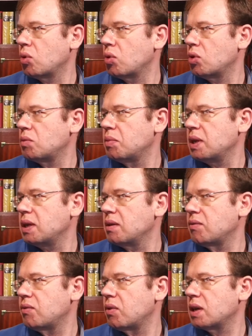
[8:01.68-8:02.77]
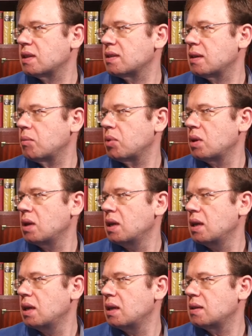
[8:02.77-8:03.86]
could be, for example,
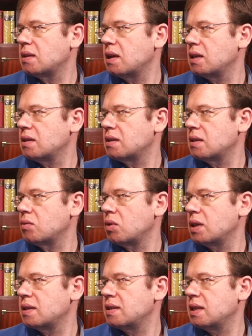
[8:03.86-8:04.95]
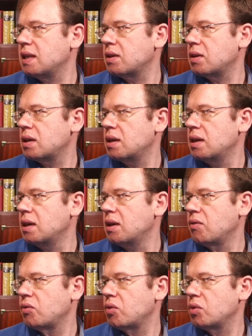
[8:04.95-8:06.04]
a slice that runs here
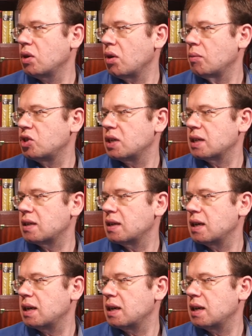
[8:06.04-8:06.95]
through the object,